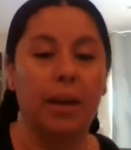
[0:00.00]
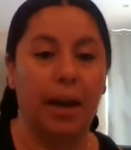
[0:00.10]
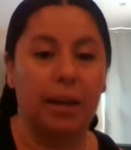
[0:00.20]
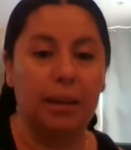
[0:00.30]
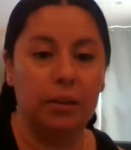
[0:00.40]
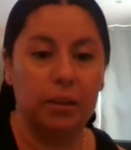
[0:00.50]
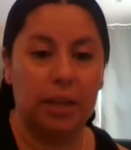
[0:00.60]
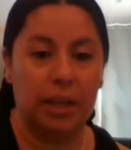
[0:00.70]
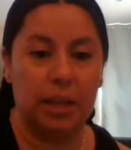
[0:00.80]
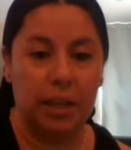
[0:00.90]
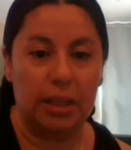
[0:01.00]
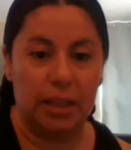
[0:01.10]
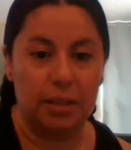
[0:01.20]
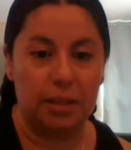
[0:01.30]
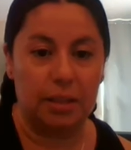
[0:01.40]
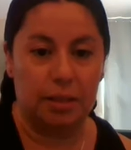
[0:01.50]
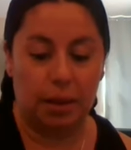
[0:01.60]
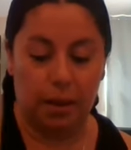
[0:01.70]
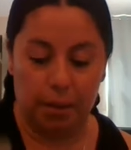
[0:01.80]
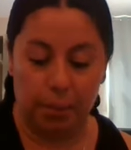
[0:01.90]
I literally could eat this.
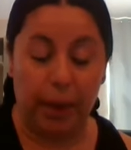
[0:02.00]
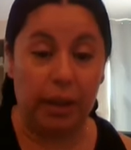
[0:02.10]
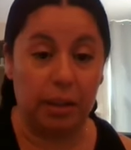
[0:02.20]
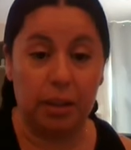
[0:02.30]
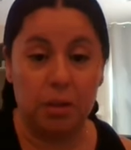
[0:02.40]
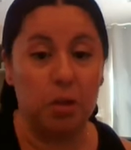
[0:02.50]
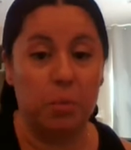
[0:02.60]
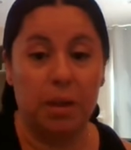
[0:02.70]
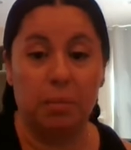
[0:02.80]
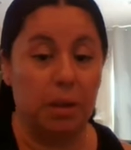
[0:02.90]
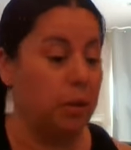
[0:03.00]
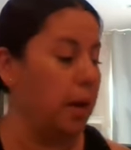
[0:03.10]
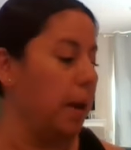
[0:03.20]
I could consume it and be okay.